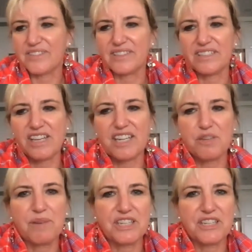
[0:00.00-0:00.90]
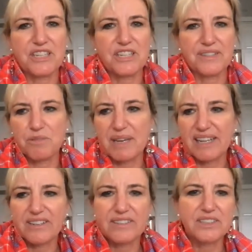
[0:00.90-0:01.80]
documentary
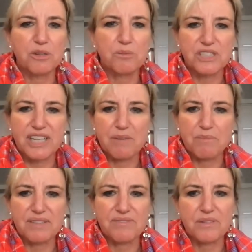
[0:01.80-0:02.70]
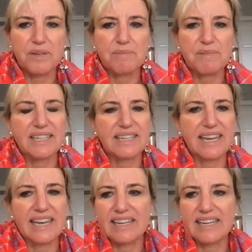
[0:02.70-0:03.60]
filmmaker, global champion for women,
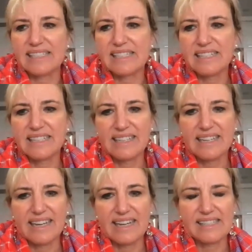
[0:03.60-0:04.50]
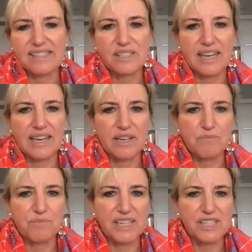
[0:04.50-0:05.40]
and has
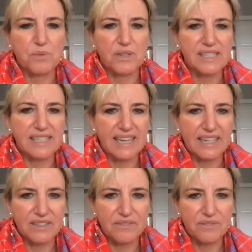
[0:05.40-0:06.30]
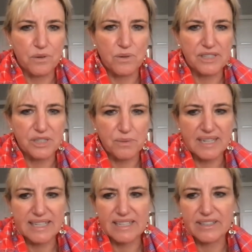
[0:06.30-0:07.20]
worked in Kenya for 20
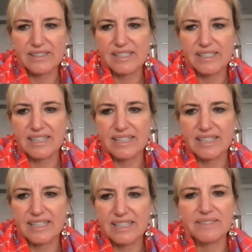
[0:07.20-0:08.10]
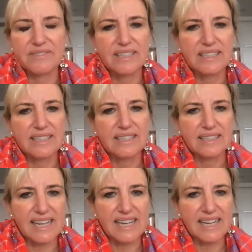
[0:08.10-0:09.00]
years, and I believe the
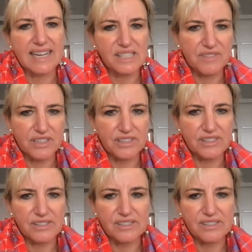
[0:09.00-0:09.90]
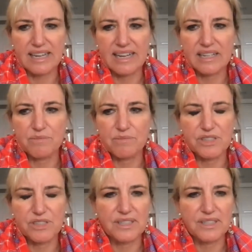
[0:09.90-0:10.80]
last 5 years
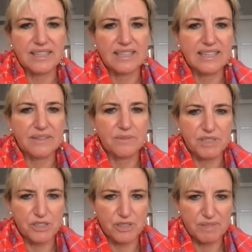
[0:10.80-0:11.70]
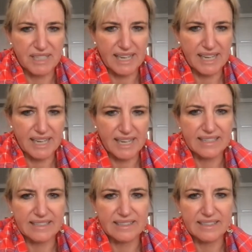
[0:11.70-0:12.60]
doing the women's trip to
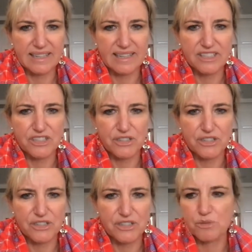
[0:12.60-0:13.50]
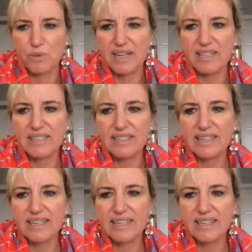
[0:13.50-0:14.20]
Kenya journeys as well,